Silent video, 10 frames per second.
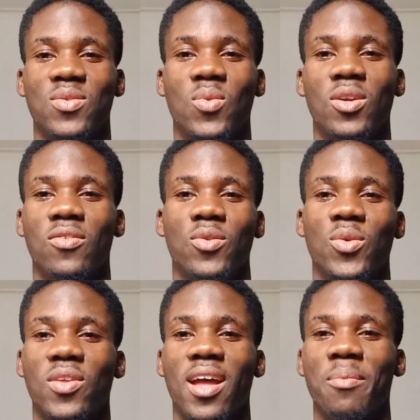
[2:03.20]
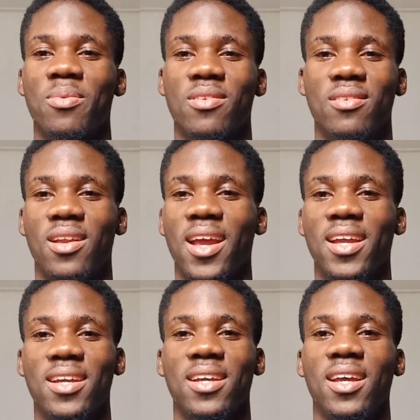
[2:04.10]
one of those apps that,
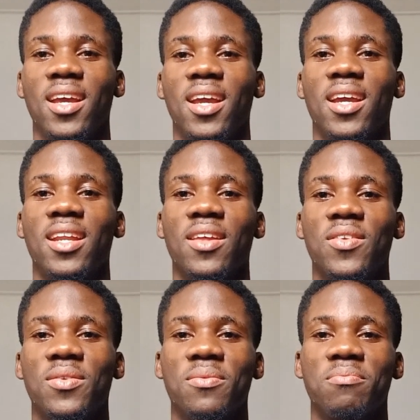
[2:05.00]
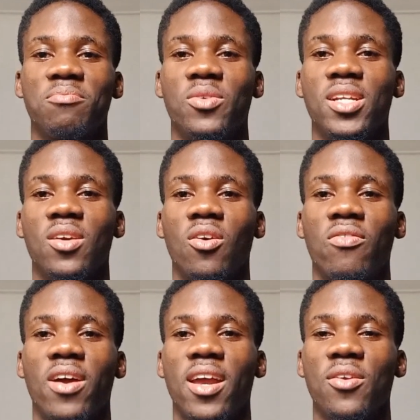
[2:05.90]
like, doesn't really
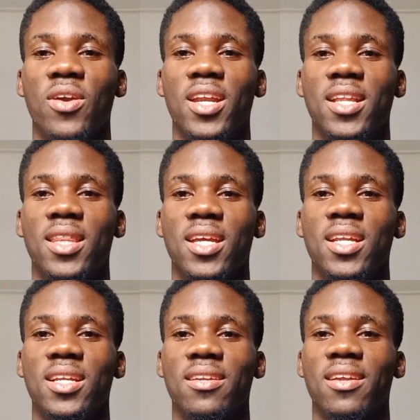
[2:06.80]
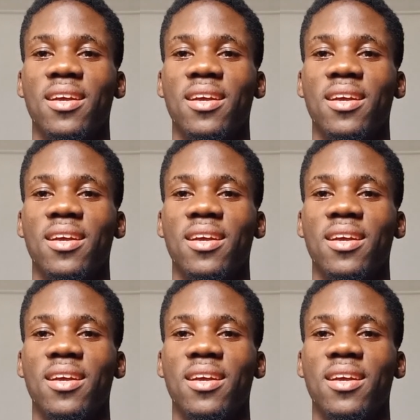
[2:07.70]
offer you anything.